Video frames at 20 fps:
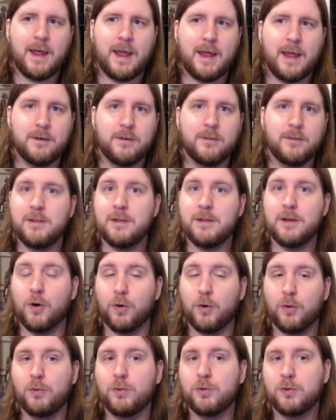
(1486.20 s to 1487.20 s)
and the
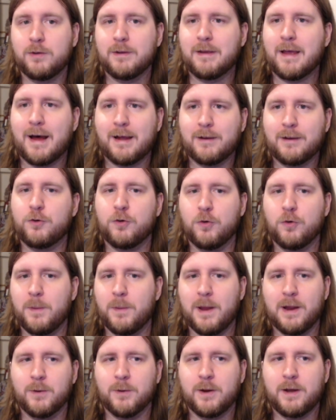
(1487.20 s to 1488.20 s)
old God
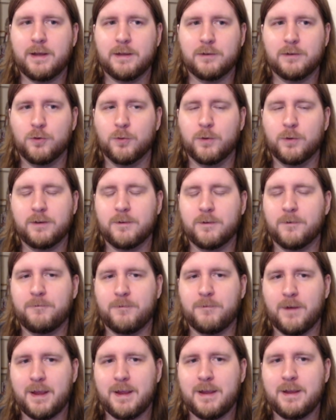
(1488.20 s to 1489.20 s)
Kubera is going to
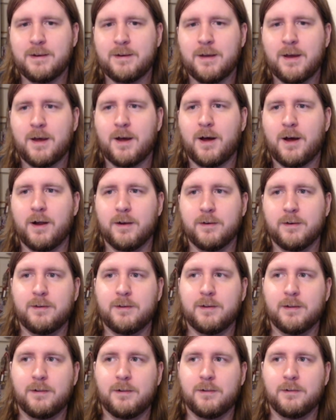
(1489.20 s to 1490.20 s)
fade
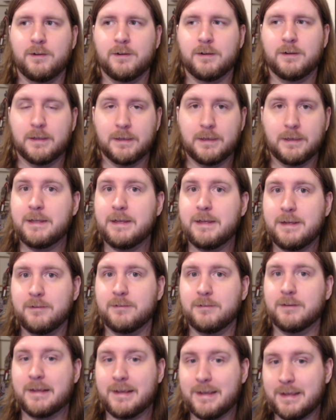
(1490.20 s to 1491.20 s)
until
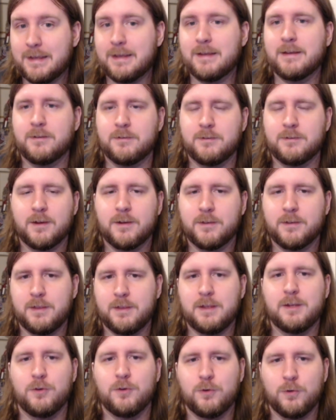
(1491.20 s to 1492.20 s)
Leez is
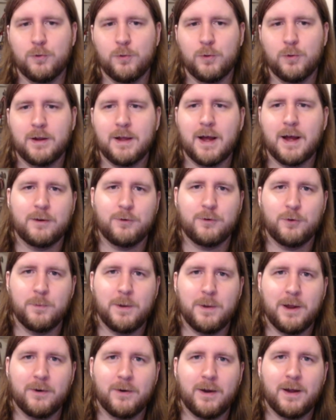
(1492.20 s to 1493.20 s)
the new God
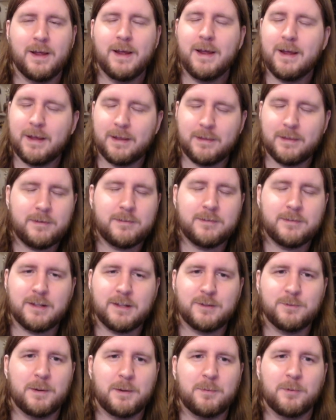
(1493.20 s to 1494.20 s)
Kubera. At least
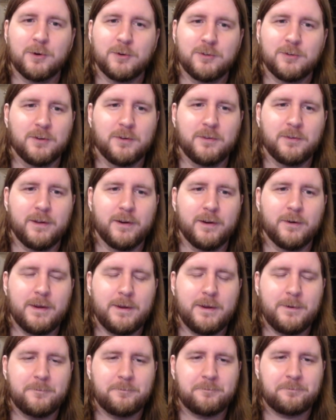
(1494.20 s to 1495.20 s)
that's my personal theory.